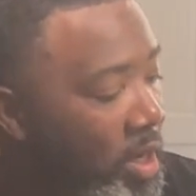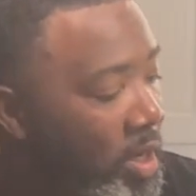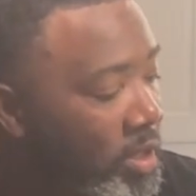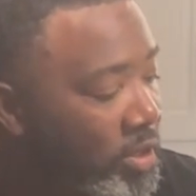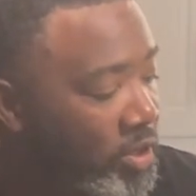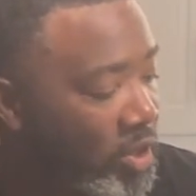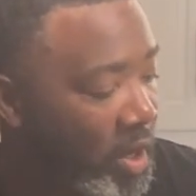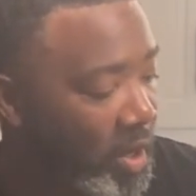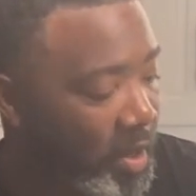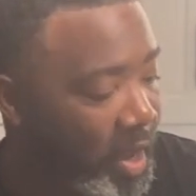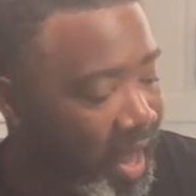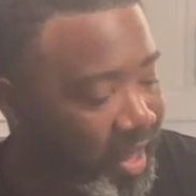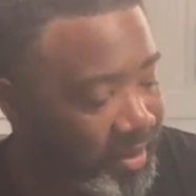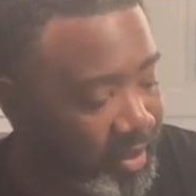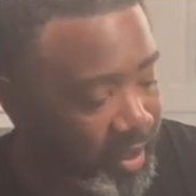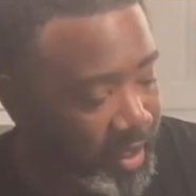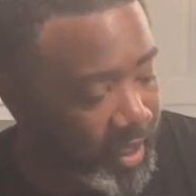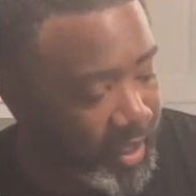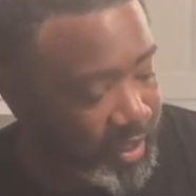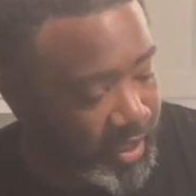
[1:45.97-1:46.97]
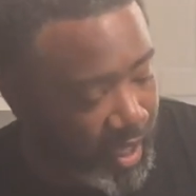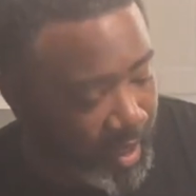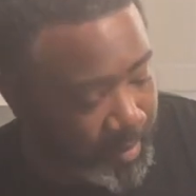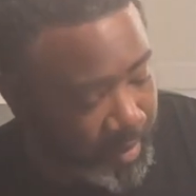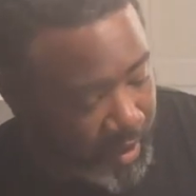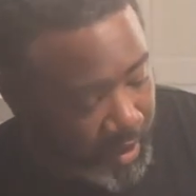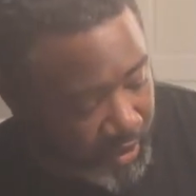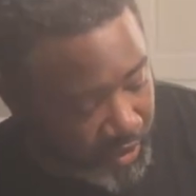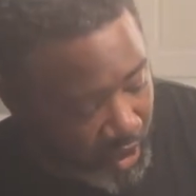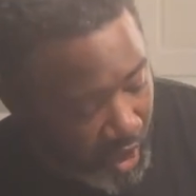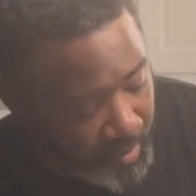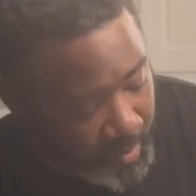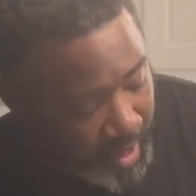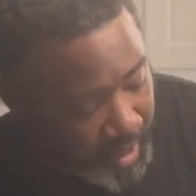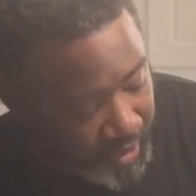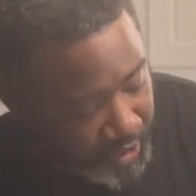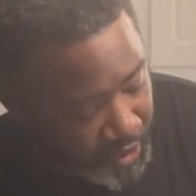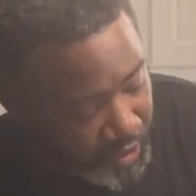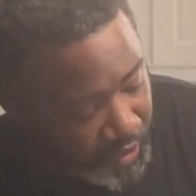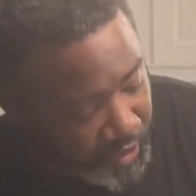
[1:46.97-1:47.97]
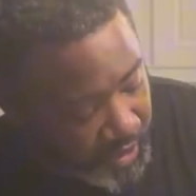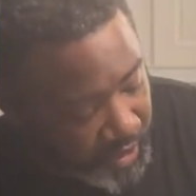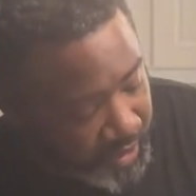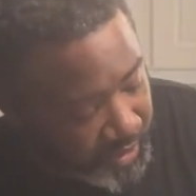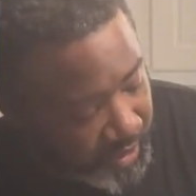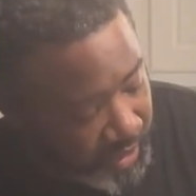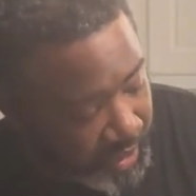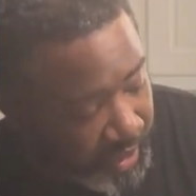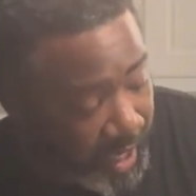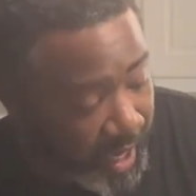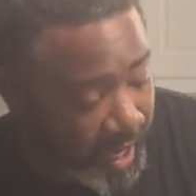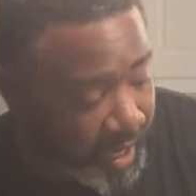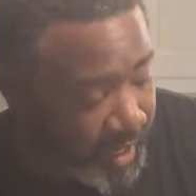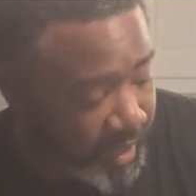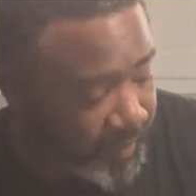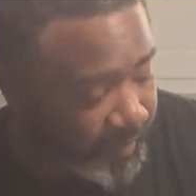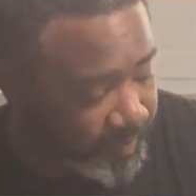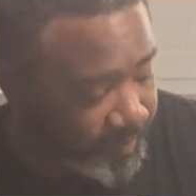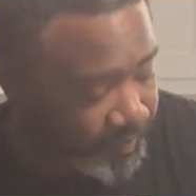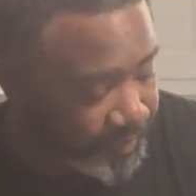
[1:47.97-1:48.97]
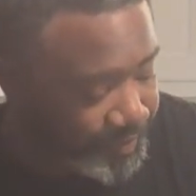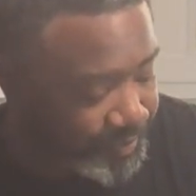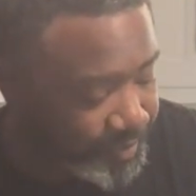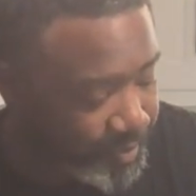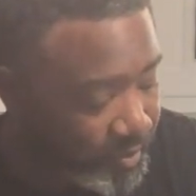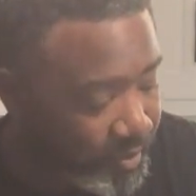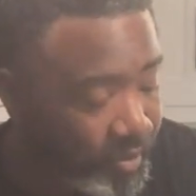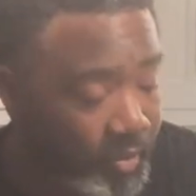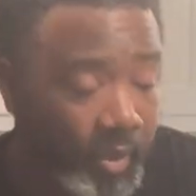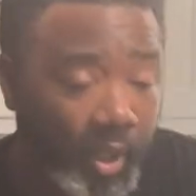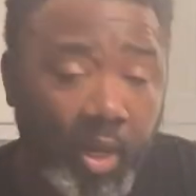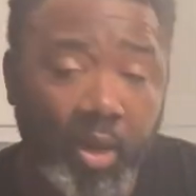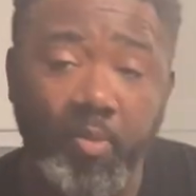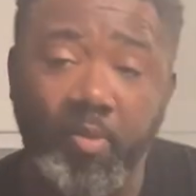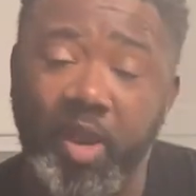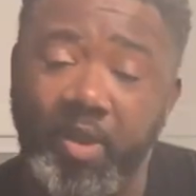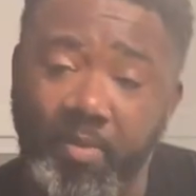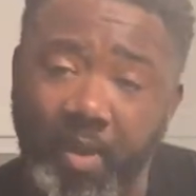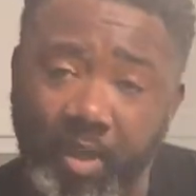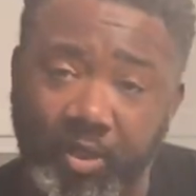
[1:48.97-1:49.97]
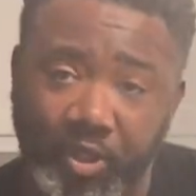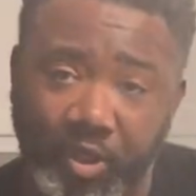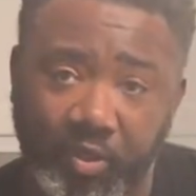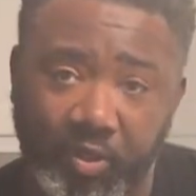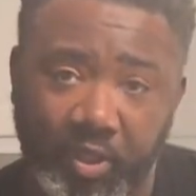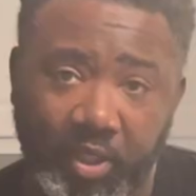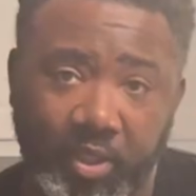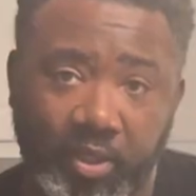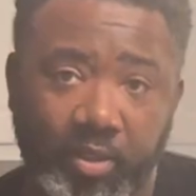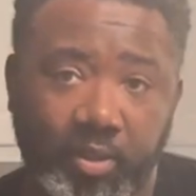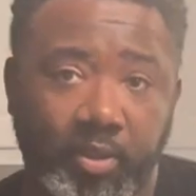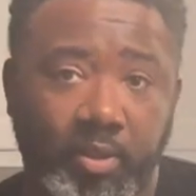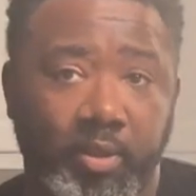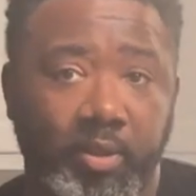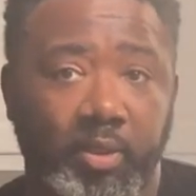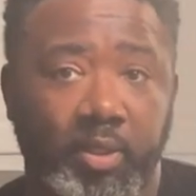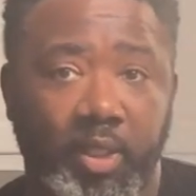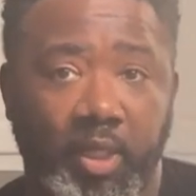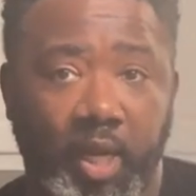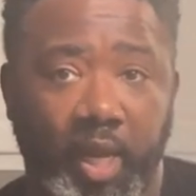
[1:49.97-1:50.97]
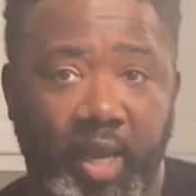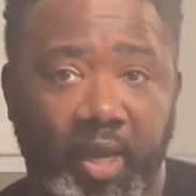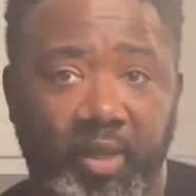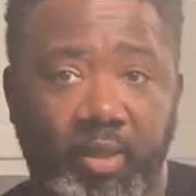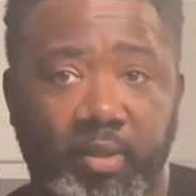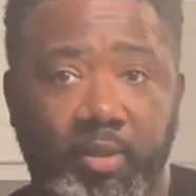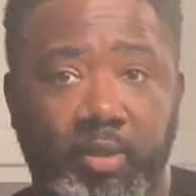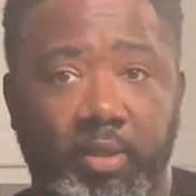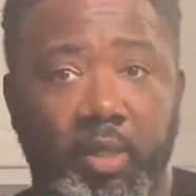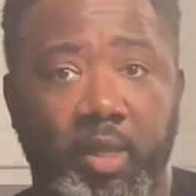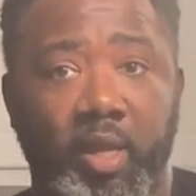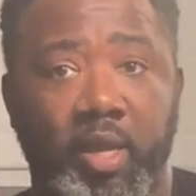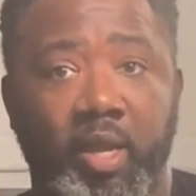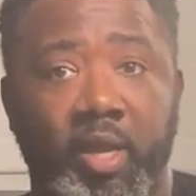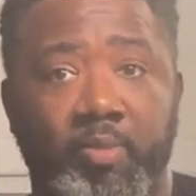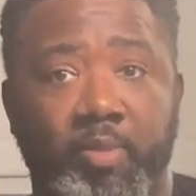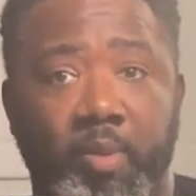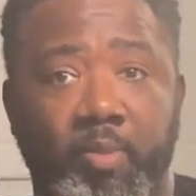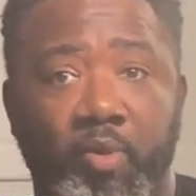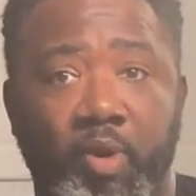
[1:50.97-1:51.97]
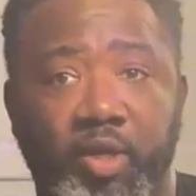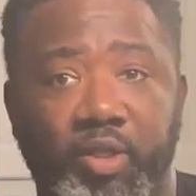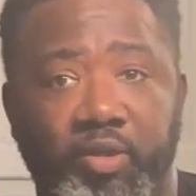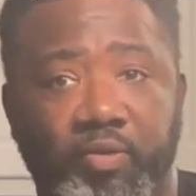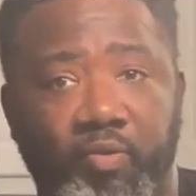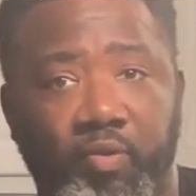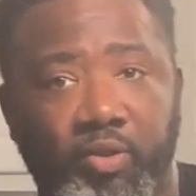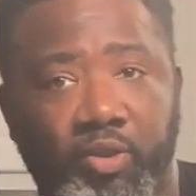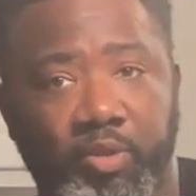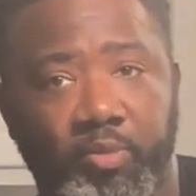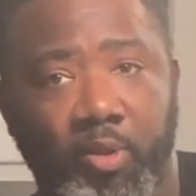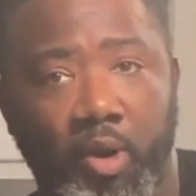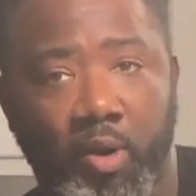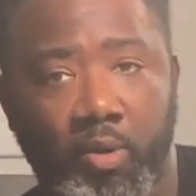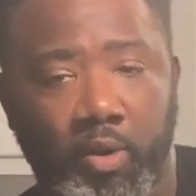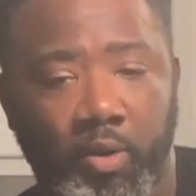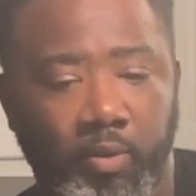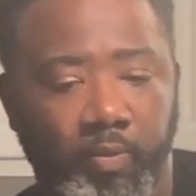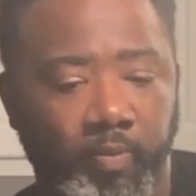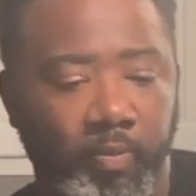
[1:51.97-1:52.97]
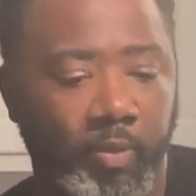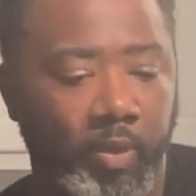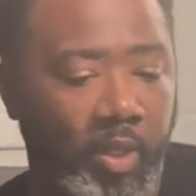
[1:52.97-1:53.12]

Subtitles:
So I got these. I'm going to start my juicing today. I'm going to make my juicing today in preparation for tomorrow.